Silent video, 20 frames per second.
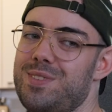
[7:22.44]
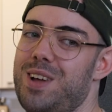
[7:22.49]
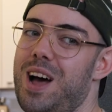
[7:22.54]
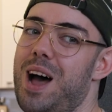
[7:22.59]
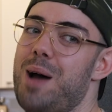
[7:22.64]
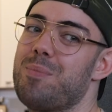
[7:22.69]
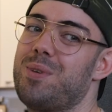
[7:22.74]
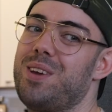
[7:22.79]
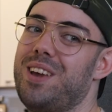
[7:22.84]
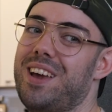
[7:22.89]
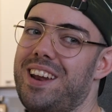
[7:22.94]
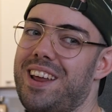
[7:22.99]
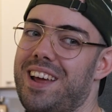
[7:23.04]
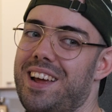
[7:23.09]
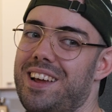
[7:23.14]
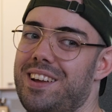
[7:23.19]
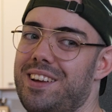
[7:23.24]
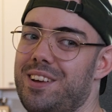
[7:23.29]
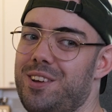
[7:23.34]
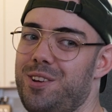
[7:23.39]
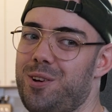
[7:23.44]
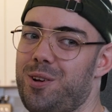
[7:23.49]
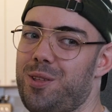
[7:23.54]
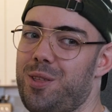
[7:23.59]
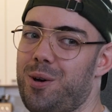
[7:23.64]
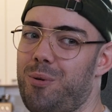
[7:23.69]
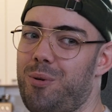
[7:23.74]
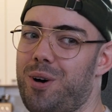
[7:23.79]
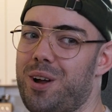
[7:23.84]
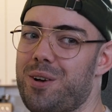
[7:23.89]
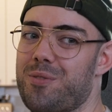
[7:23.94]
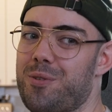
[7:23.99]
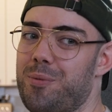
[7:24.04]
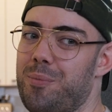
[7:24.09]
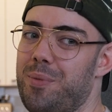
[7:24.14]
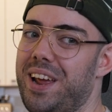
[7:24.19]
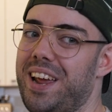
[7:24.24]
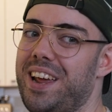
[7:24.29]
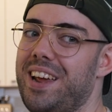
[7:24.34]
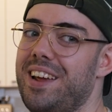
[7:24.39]
I'm kidding, you're the one for
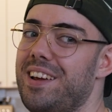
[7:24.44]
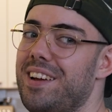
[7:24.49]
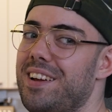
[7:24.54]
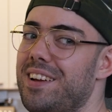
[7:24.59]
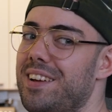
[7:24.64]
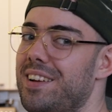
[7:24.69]
me.